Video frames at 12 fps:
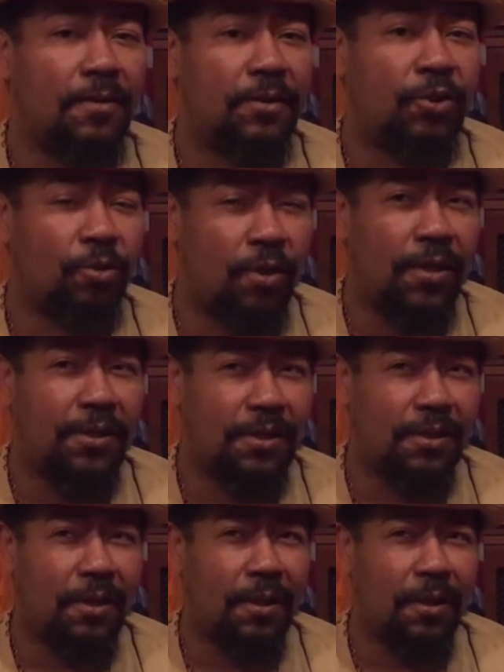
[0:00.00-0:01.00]

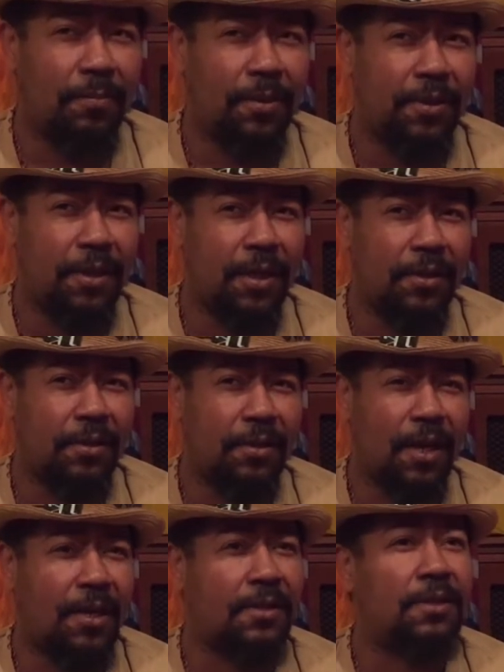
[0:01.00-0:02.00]
Joyce put together
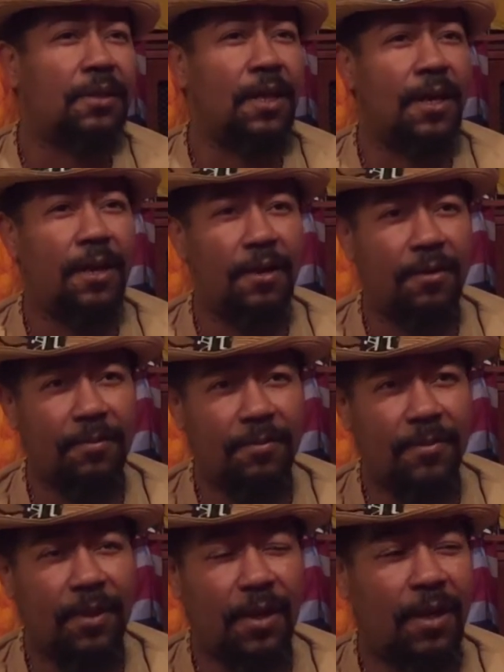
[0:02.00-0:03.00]
like a slam,